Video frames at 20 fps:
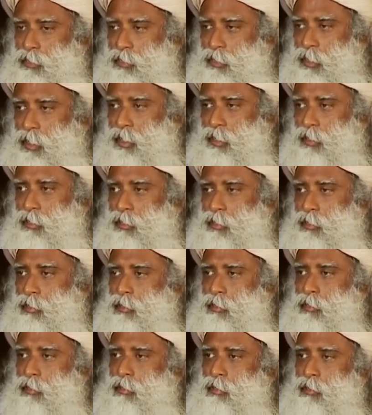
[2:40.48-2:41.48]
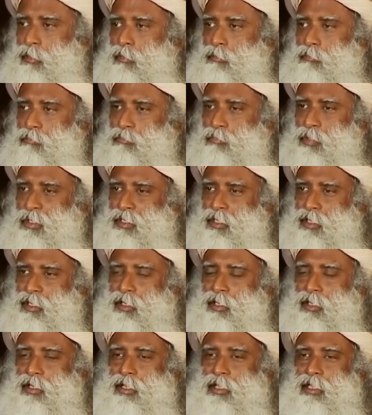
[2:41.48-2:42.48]
is there.
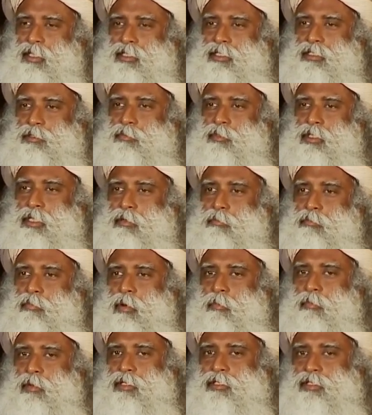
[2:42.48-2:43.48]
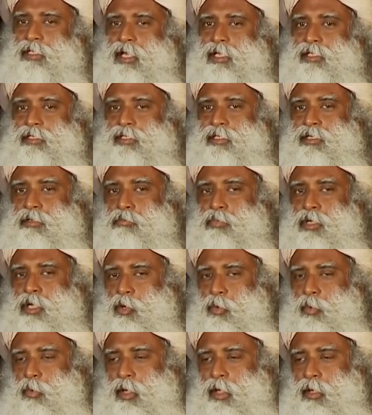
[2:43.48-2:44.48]
Particularly it is being publicized in a
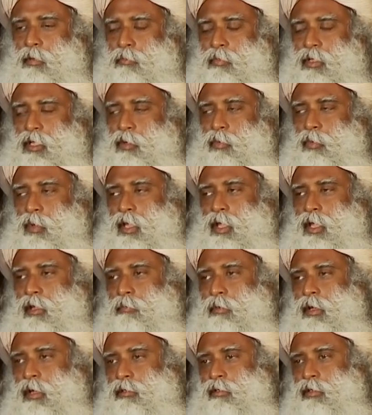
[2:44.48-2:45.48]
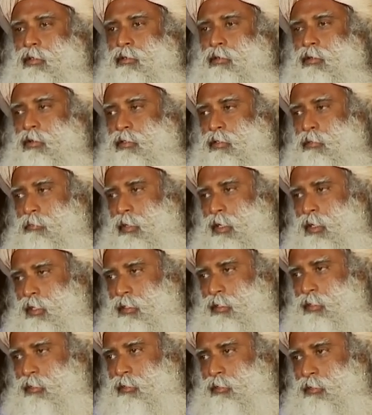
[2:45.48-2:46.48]
big way about the North
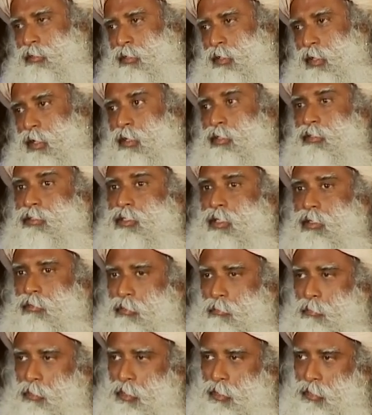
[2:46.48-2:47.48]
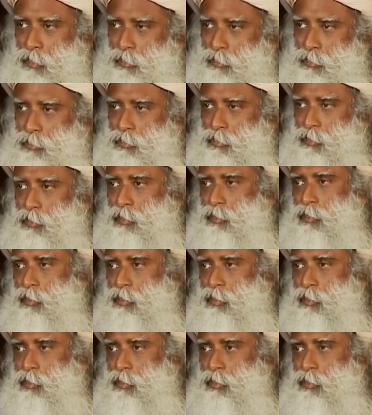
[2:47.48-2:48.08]
American and South American